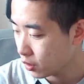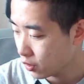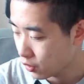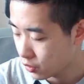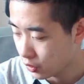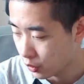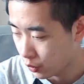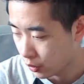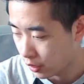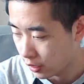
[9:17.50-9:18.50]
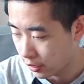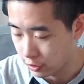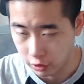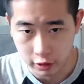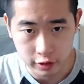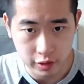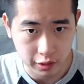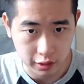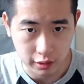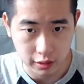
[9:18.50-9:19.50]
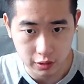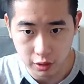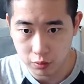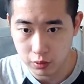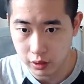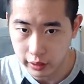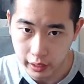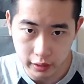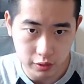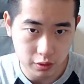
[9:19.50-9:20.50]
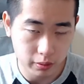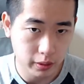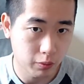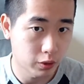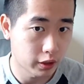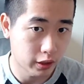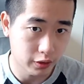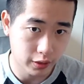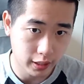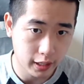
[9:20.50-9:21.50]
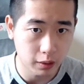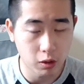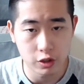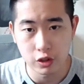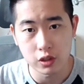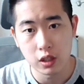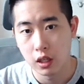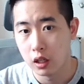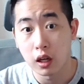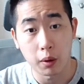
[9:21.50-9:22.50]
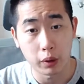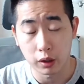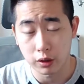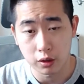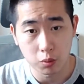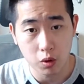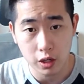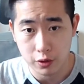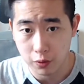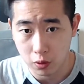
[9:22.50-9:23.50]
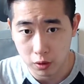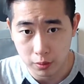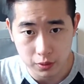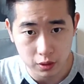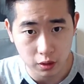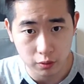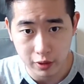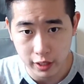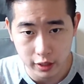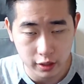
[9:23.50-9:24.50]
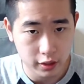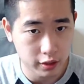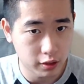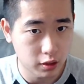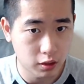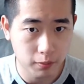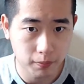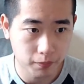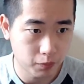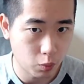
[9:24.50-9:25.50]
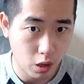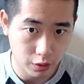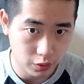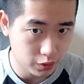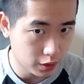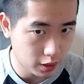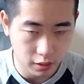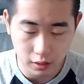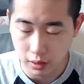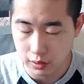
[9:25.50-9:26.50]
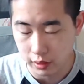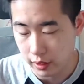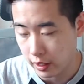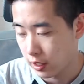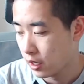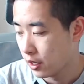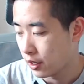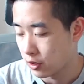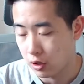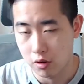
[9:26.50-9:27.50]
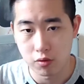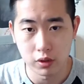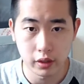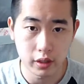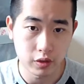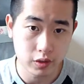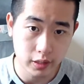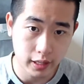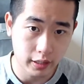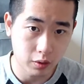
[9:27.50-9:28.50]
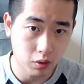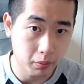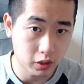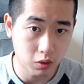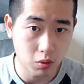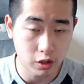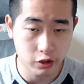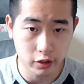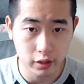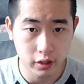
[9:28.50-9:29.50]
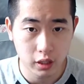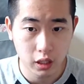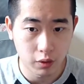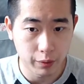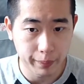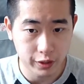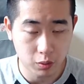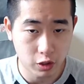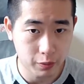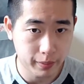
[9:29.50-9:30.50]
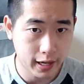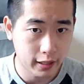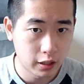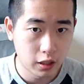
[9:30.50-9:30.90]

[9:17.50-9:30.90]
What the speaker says: So I started digging, and I started really getting into it, really understanding watches. I went on the watch forums on Reddit and Watch You Seek and things like that. I started really understanding what makes a watch good, what makes a watch bad.